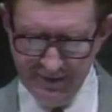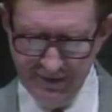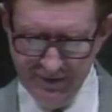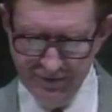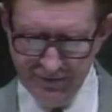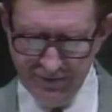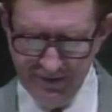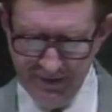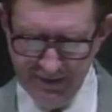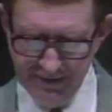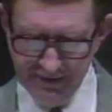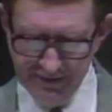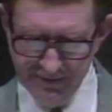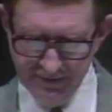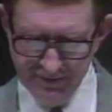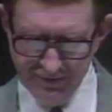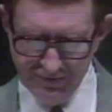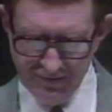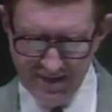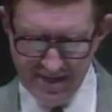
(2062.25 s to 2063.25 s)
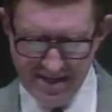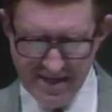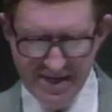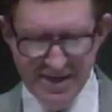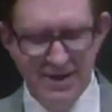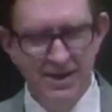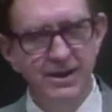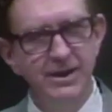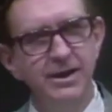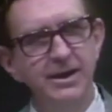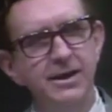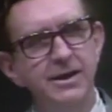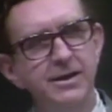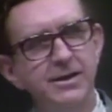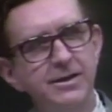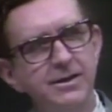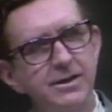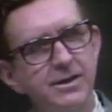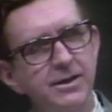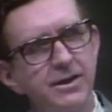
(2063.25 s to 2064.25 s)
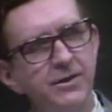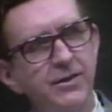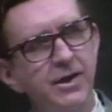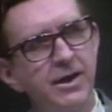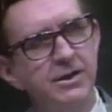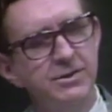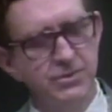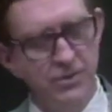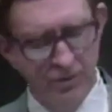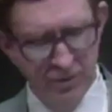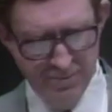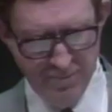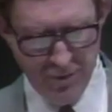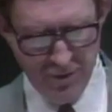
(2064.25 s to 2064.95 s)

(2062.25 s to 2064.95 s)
these things. And I join